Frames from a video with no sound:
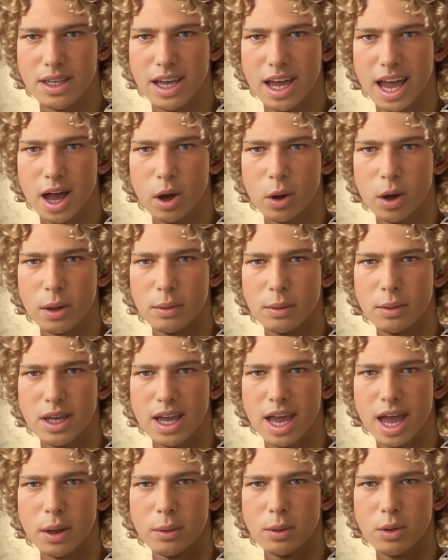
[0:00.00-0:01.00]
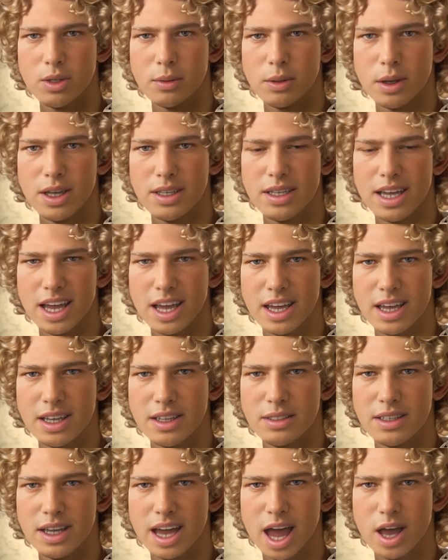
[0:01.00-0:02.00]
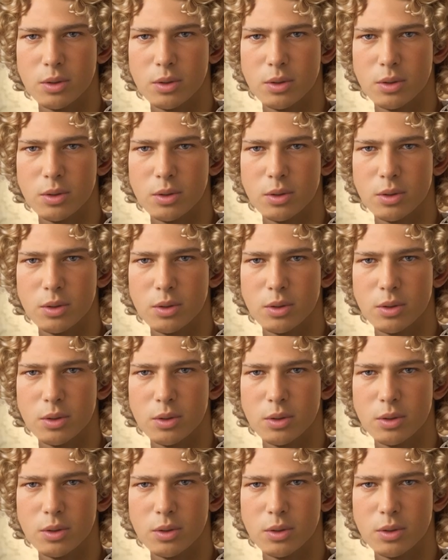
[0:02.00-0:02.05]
Now I pick apples by day